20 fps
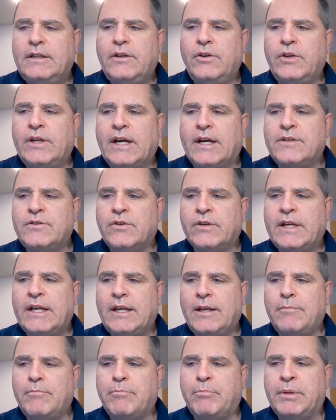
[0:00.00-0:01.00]
You guys are
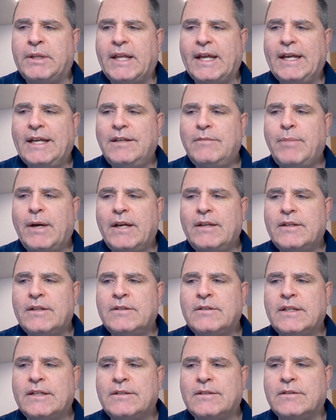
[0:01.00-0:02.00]
getting played by the
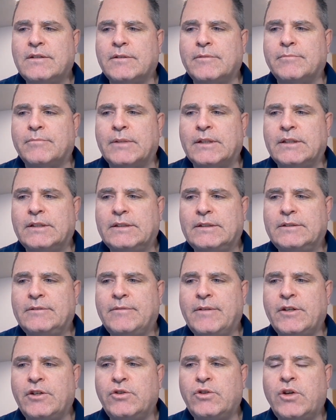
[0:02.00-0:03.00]
system
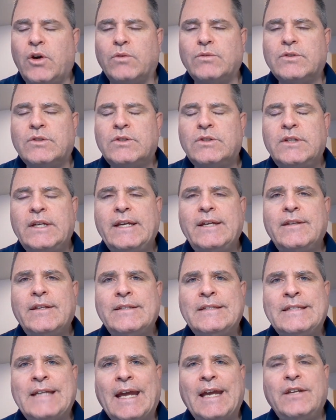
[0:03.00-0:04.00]
when you don't see the
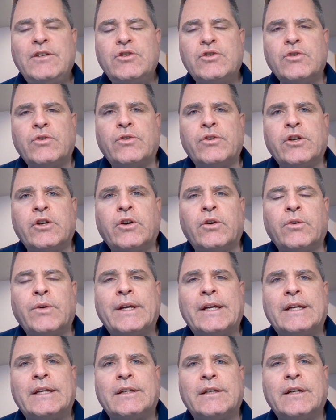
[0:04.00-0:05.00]
danger you're
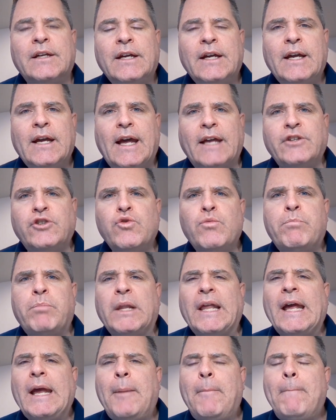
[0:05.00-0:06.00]
in, and you
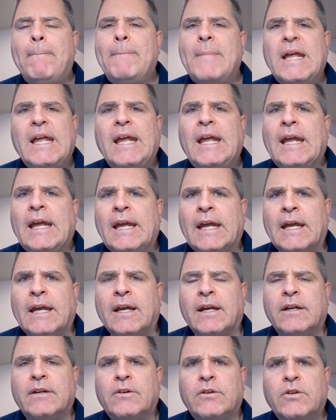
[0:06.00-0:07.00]
blame
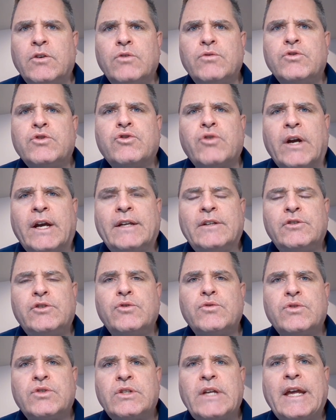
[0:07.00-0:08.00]
me who's trying
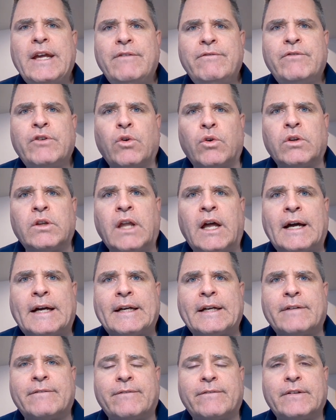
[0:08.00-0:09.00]
to save your
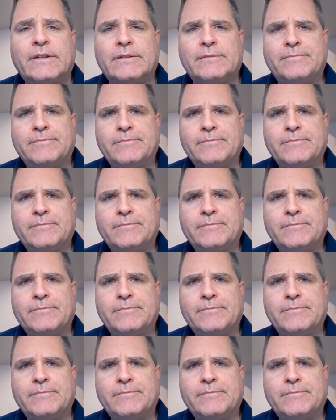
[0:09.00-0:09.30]
life.